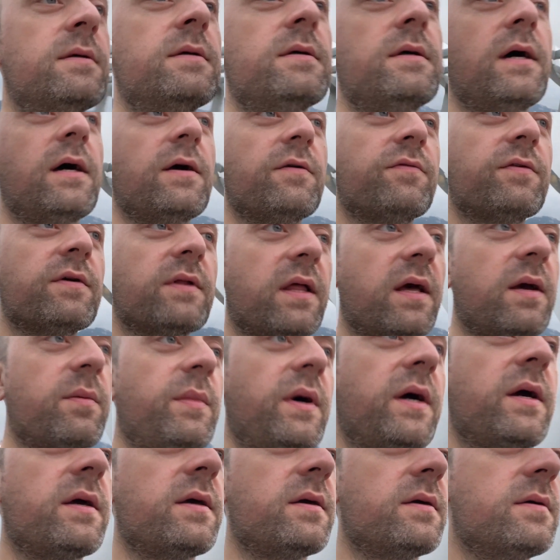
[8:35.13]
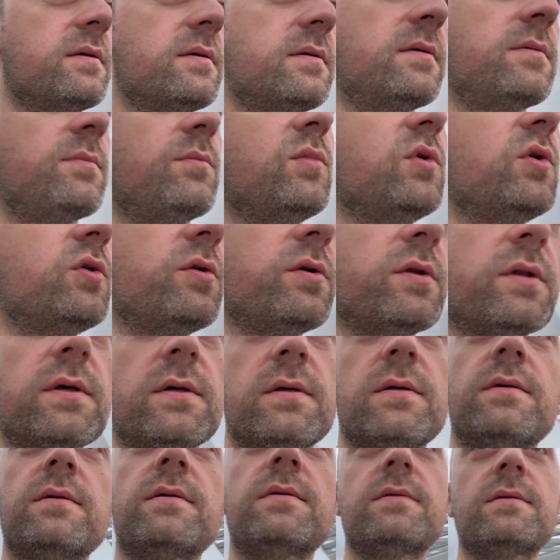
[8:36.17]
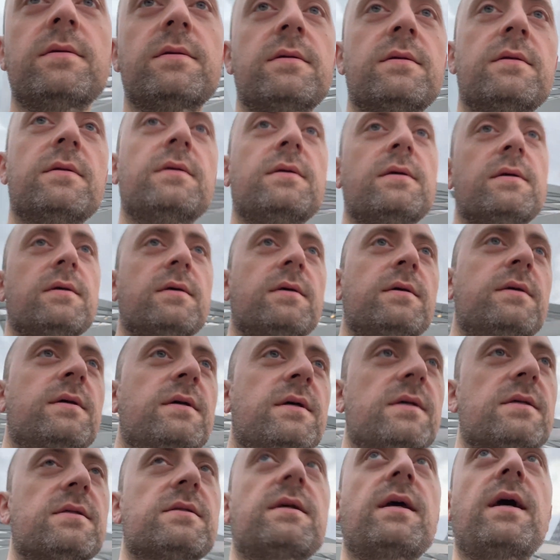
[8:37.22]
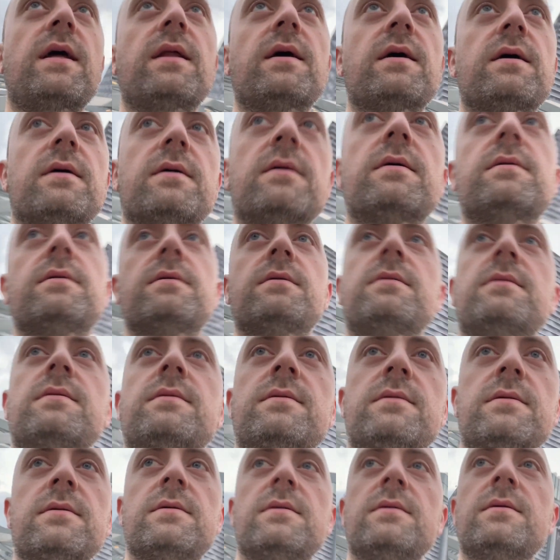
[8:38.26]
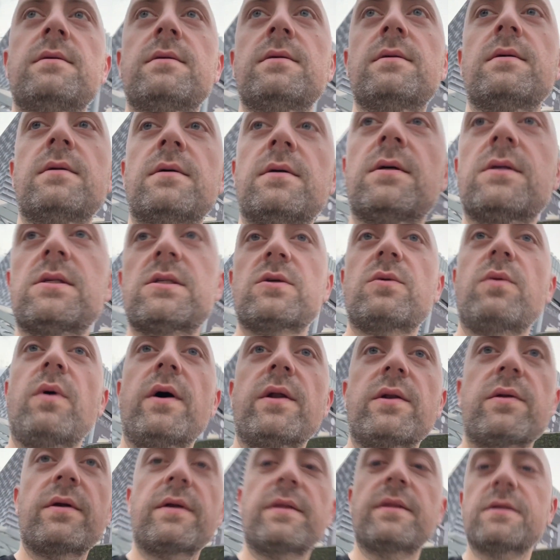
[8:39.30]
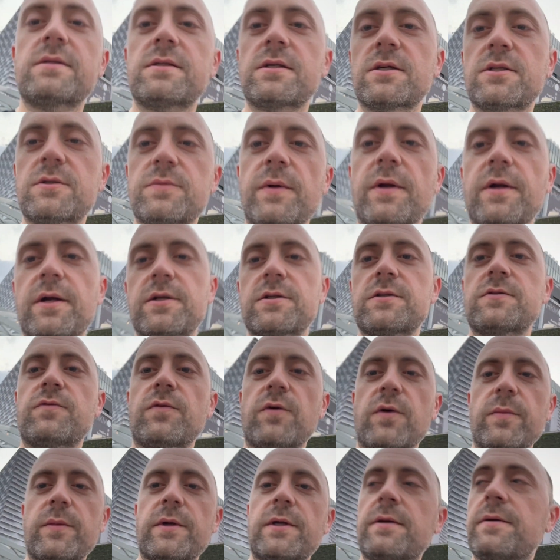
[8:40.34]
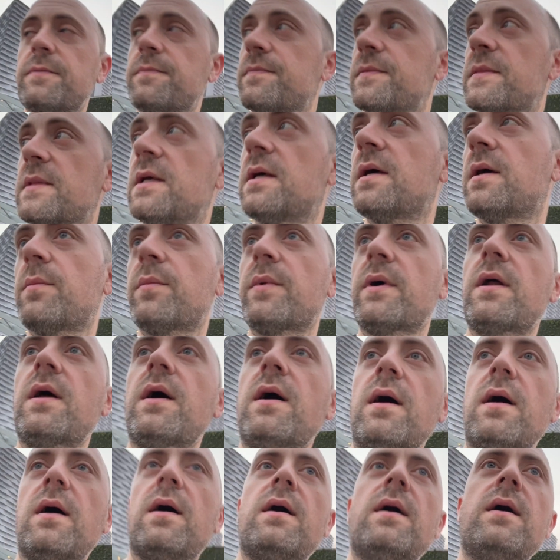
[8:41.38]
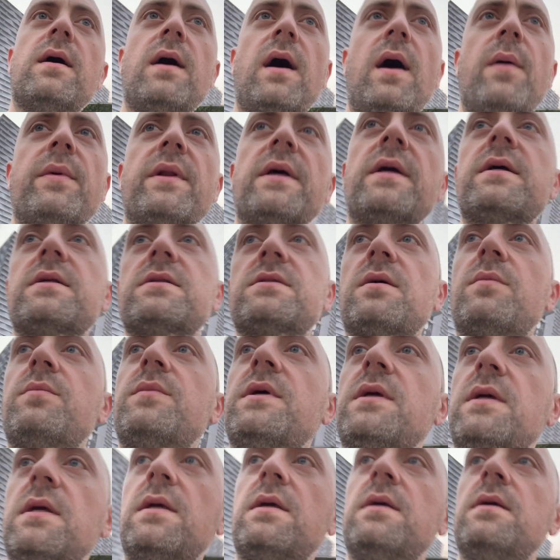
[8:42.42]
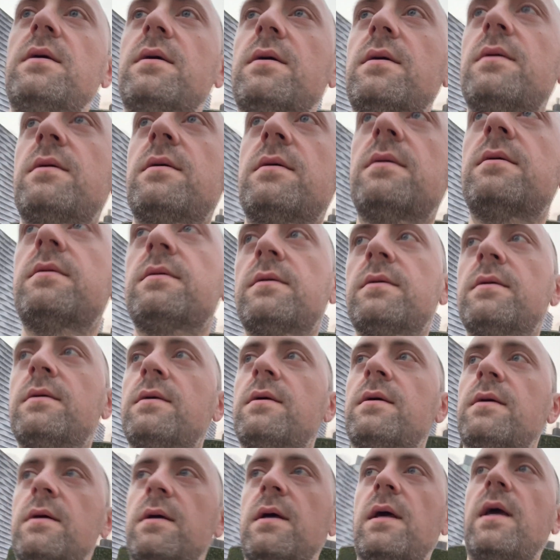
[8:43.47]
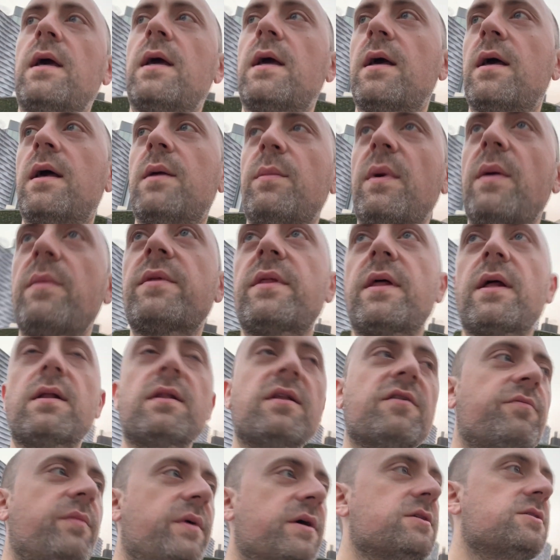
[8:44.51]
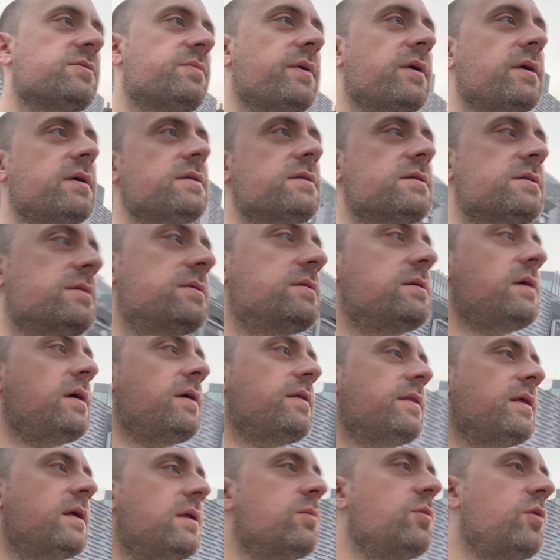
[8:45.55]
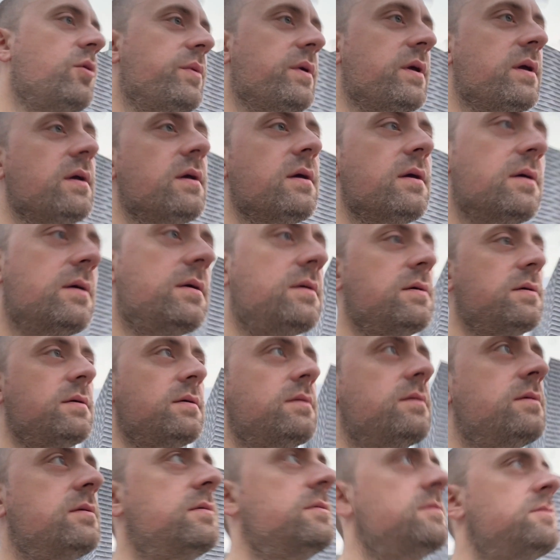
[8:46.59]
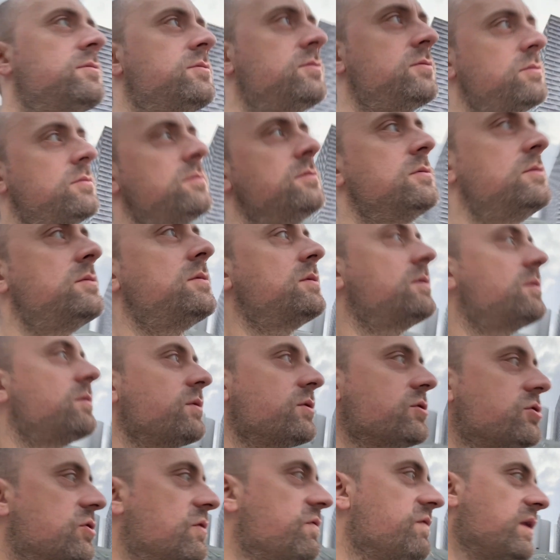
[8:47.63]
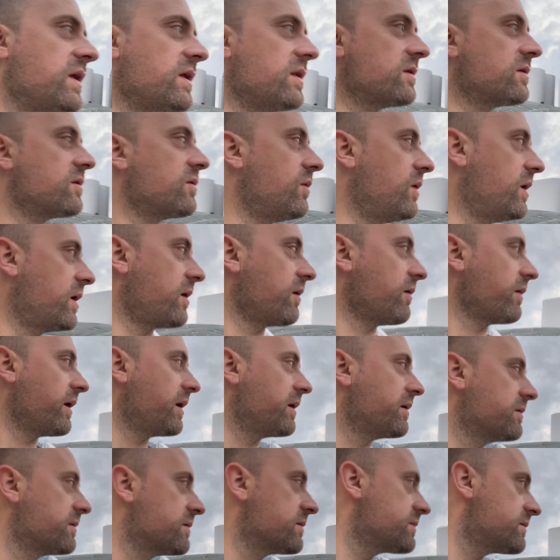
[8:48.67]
I feel like my mood is kind of squandering this experience for me. But I'm gonna get something to eat, and maybe that'll lift my spirits, and then we'll be rejuvenated to walk around.